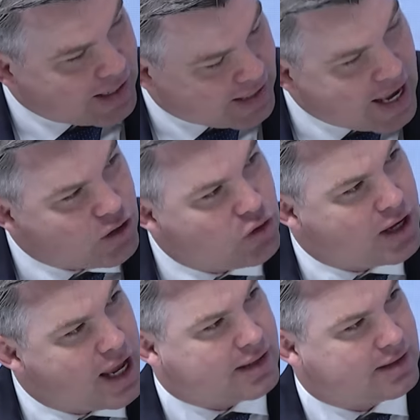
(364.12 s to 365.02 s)
Can you
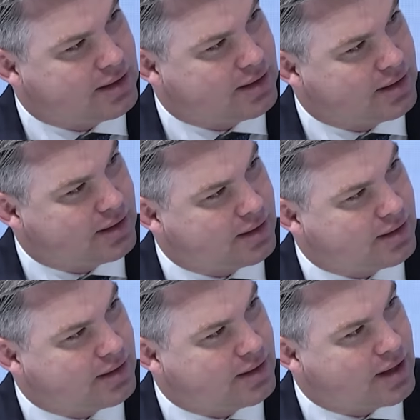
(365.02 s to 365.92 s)
get
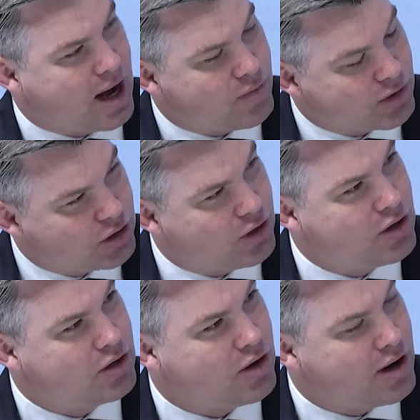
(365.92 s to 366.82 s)
a
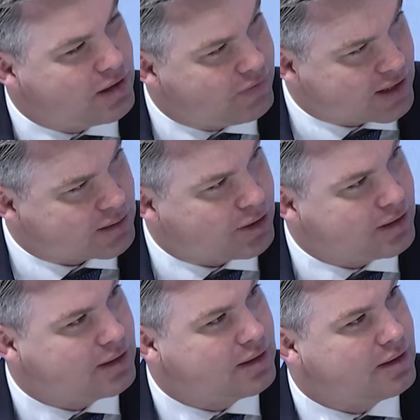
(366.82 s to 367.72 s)
return on investment